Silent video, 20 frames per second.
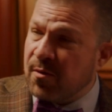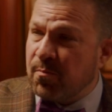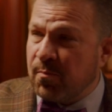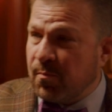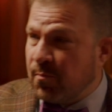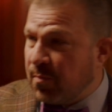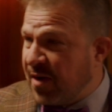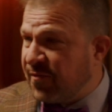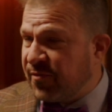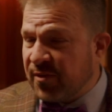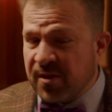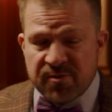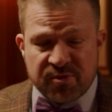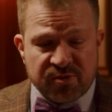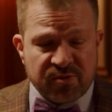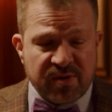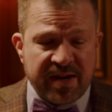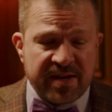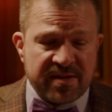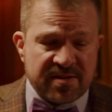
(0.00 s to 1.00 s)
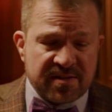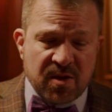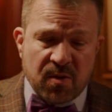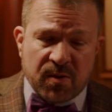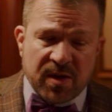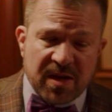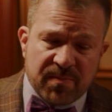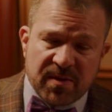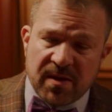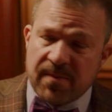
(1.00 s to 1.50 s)
Buffalo Trace,
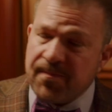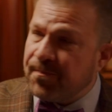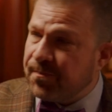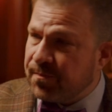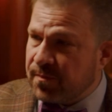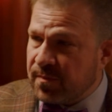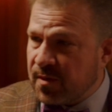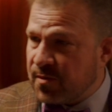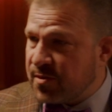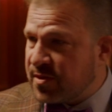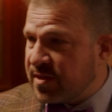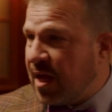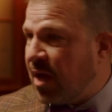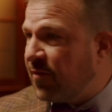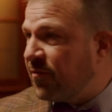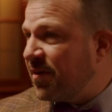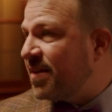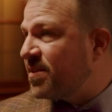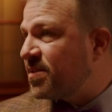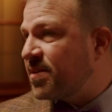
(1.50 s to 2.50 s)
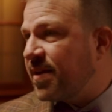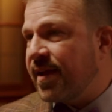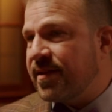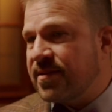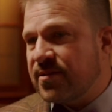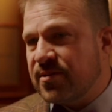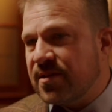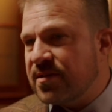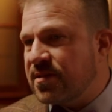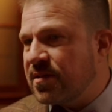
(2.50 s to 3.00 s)
Cohiba, yourself,
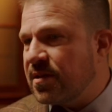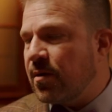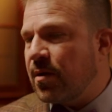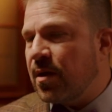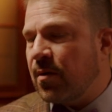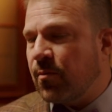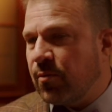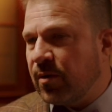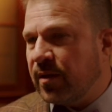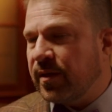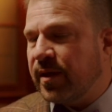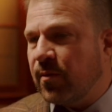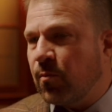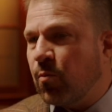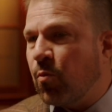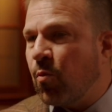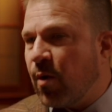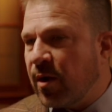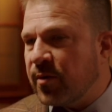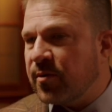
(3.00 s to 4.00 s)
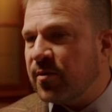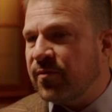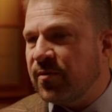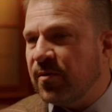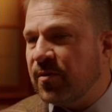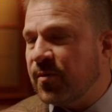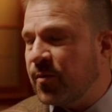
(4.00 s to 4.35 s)
it's just a really wonderful